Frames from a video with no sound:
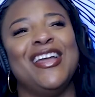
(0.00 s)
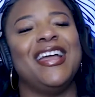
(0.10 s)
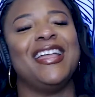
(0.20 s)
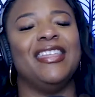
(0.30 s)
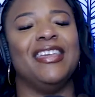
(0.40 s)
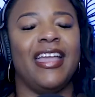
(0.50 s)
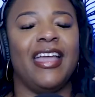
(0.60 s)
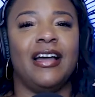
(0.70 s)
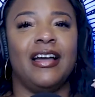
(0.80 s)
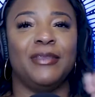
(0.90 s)

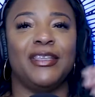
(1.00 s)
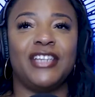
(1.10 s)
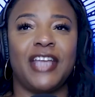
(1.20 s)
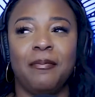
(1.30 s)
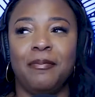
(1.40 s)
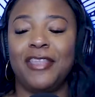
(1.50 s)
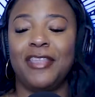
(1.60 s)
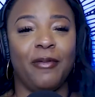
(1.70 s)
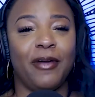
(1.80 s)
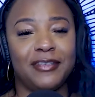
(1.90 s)
The shampoo
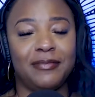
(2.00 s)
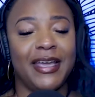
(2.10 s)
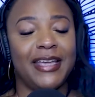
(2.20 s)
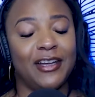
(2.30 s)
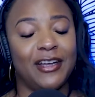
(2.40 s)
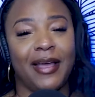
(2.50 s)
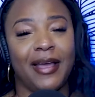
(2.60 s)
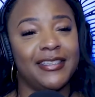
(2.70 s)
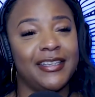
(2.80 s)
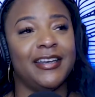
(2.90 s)
that works best on my
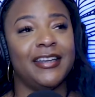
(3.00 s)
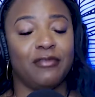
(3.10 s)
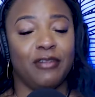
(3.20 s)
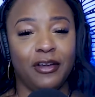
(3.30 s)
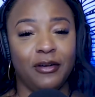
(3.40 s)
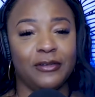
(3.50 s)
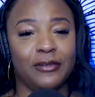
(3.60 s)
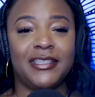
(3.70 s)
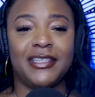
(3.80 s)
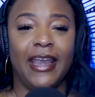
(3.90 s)
son is Rucker
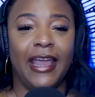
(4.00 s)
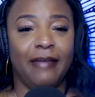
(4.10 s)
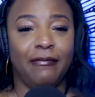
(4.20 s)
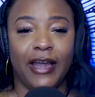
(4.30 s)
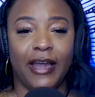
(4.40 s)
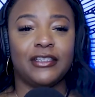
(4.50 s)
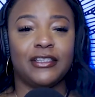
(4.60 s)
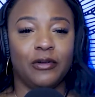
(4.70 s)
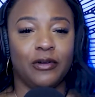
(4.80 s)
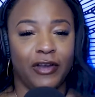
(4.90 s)
Roots, and I had forgot to
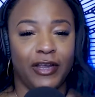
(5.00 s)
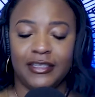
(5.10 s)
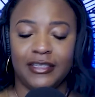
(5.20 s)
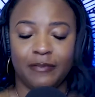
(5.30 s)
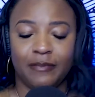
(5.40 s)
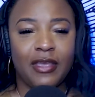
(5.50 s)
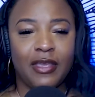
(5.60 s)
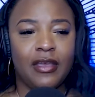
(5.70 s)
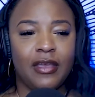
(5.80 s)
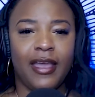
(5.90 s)
order it. So
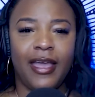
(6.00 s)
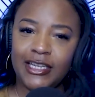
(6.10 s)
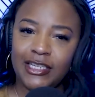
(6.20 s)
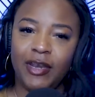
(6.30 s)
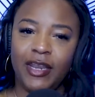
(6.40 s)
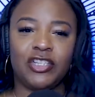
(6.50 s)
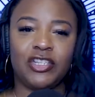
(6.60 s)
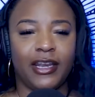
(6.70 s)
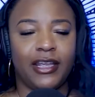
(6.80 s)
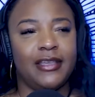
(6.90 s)
actually, we need to
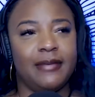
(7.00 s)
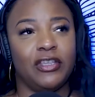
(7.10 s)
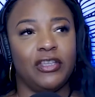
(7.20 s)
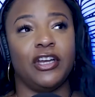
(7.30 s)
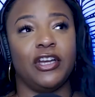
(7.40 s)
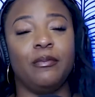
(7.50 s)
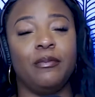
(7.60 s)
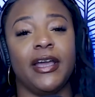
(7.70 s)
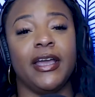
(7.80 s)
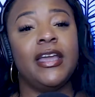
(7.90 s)
try to get them on the show,
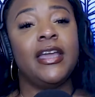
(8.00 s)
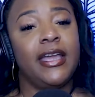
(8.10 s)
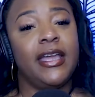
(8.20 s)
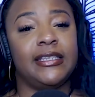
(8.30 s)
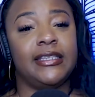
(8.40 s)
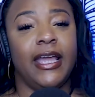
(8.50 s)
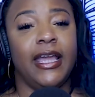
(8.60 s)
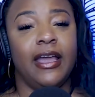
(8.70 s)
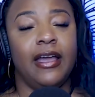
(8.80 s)
but it's a